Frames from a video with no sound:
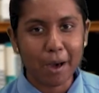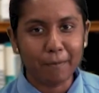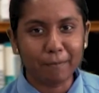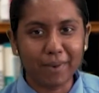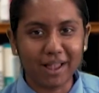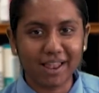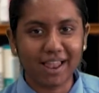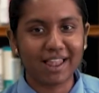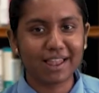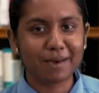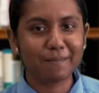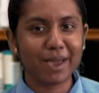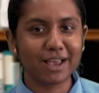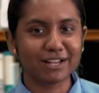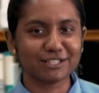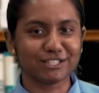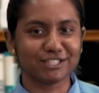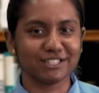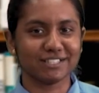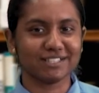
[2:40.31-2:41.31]
Malala
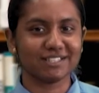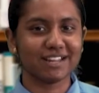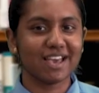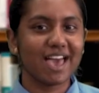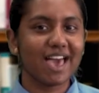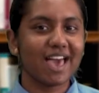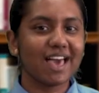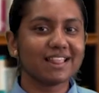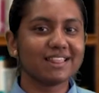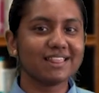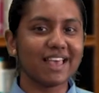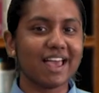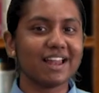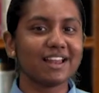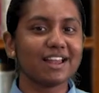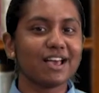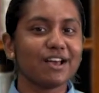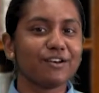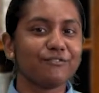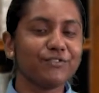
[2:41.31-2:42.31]
mentioned
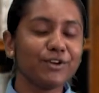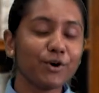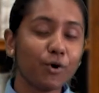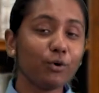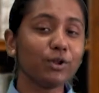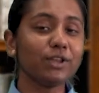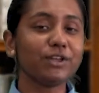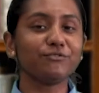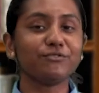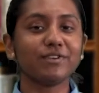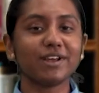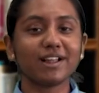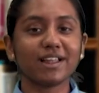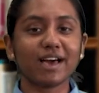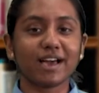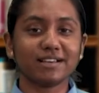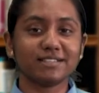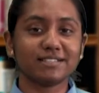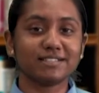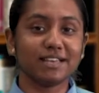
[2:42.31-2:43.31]
that we only
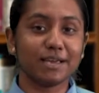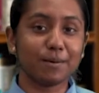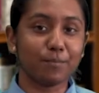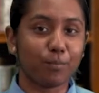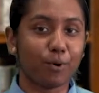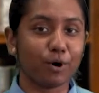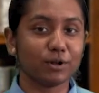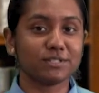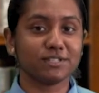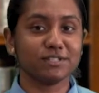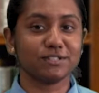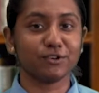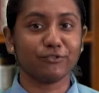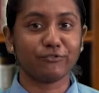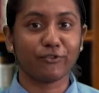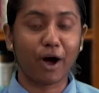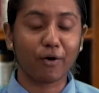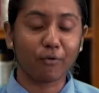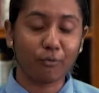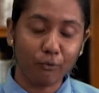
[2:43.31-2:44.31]
realize the importance of
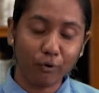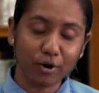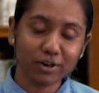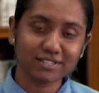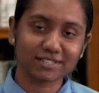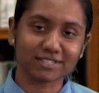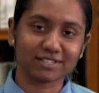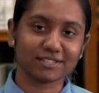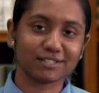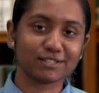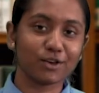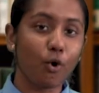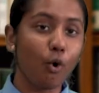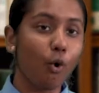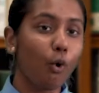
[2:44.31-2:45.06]
our voices